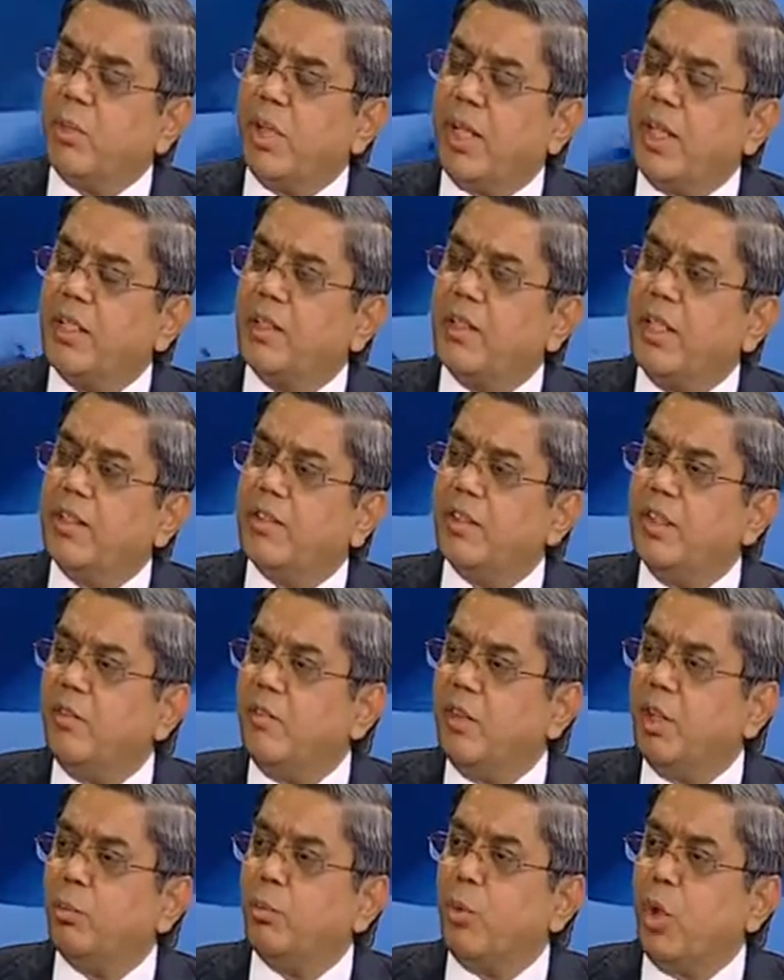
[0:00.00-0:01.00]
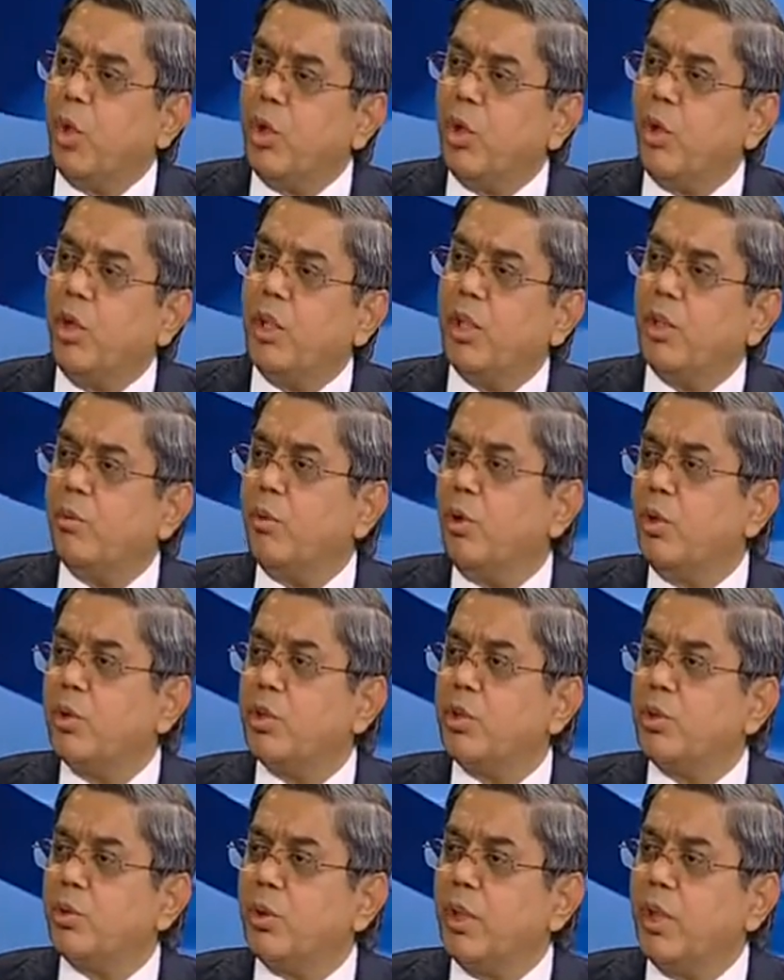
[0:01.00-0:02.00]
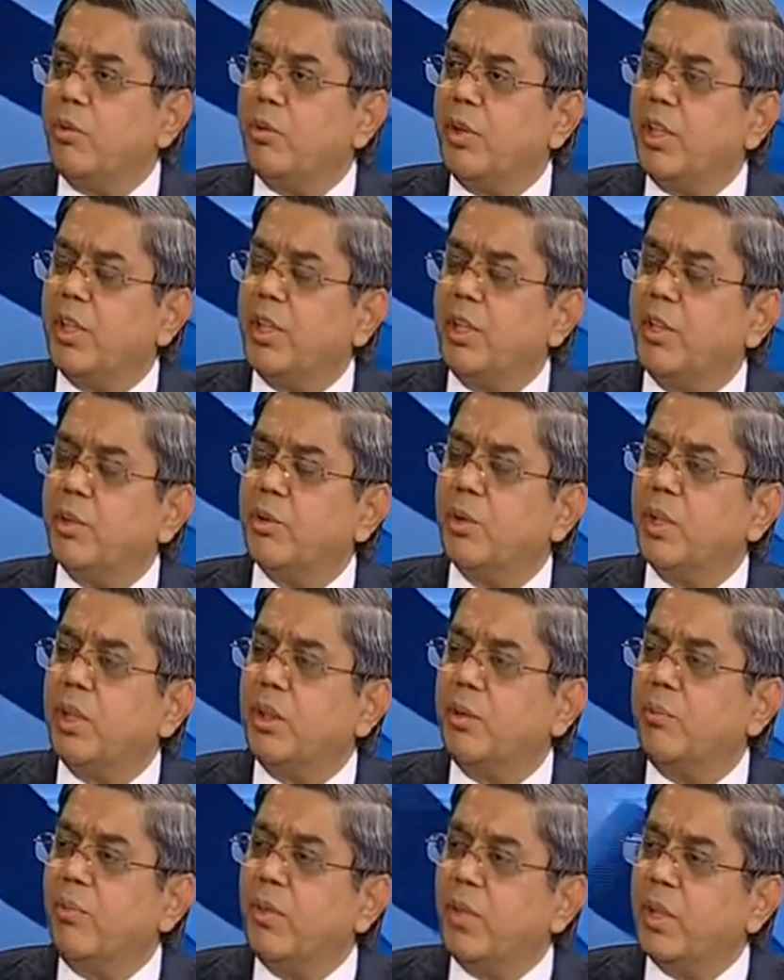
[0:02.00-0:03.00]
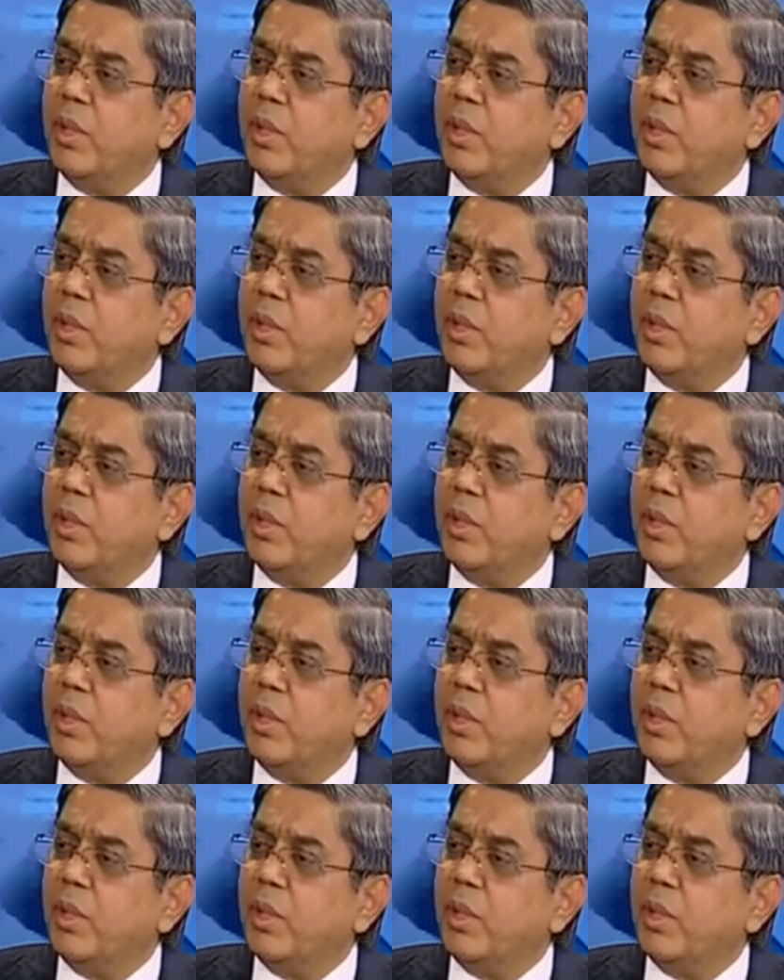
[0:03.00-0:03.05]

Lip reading: price as and when bondholder wants to convert into the